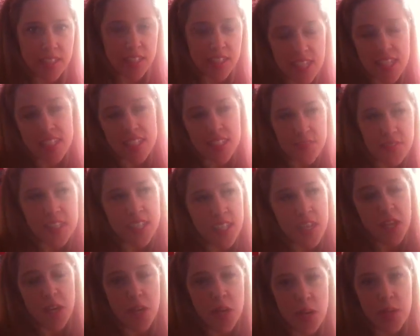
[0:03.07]
This
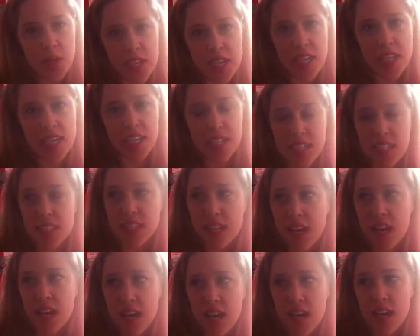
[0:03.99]
video is
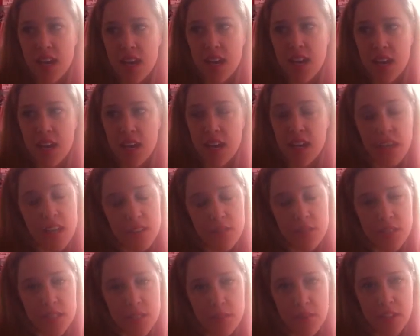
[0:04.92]
in
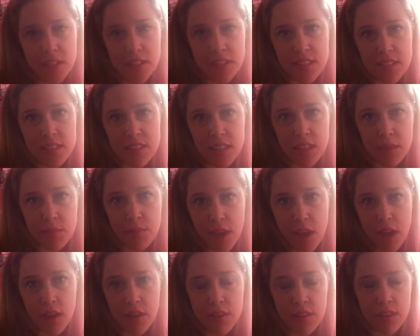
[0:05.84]
response to Sick
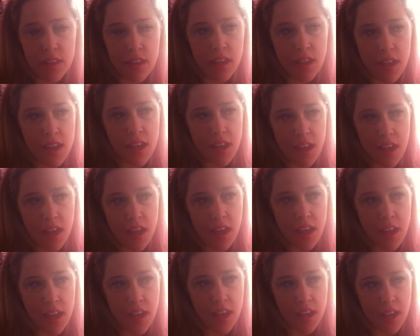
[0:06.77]
Mouth
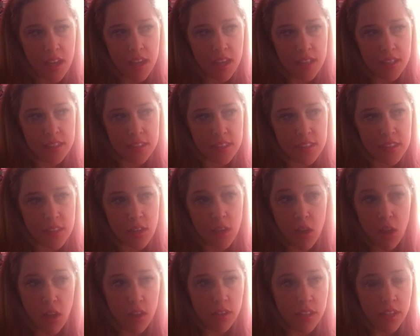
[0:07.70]
and
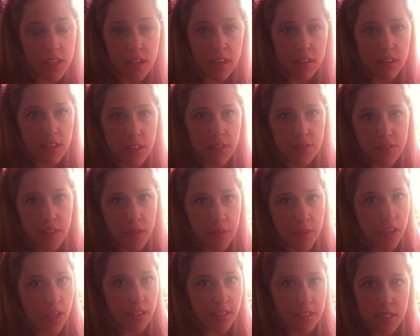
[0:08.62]
all the other
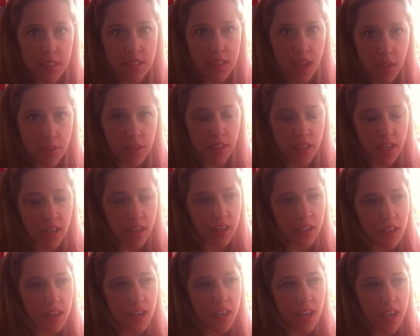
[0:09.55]
feminazis out
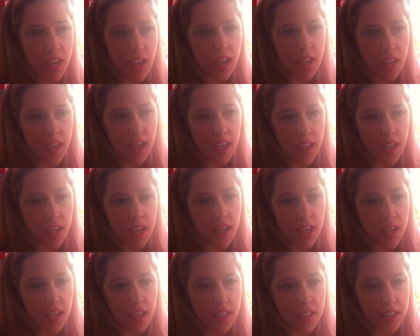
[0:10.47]
there.
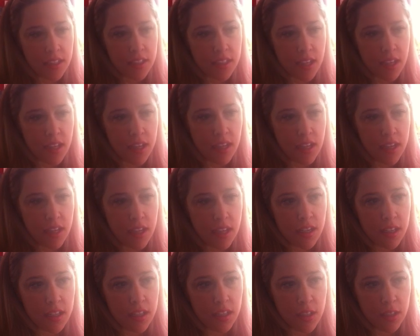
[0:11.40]
And
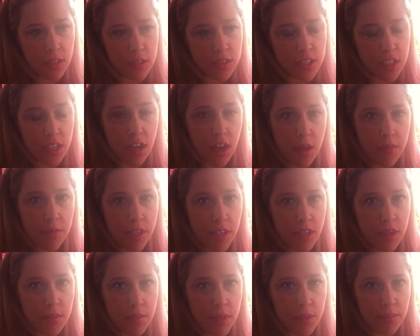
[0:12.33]
she
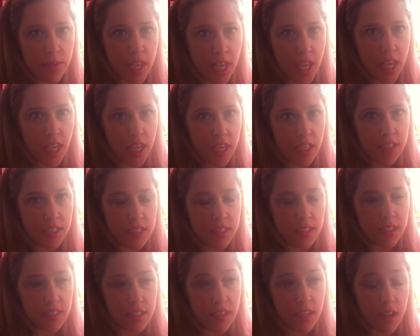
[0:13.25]
commented on my page and
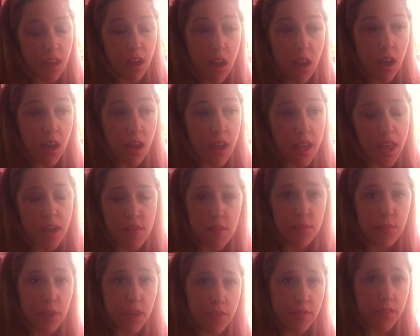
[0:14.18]
she said, "Oh, I have
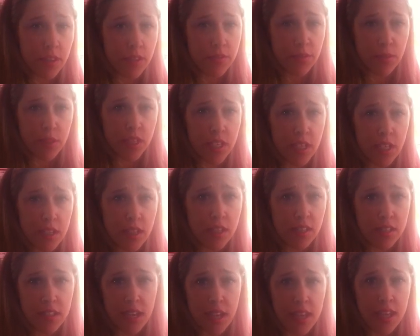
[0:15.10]
a boyfriend of 3
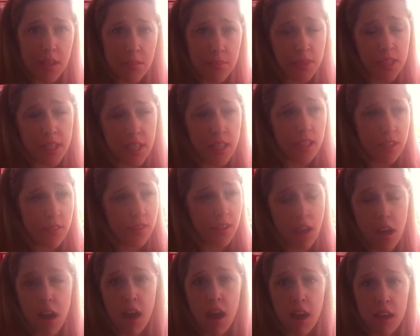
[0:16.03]
years. I get plenty of
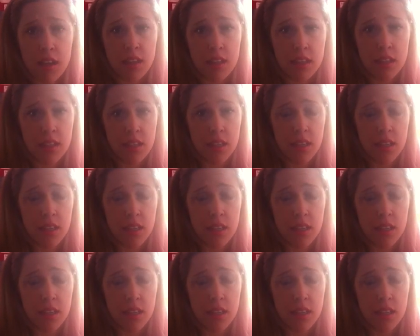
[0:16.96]
cock."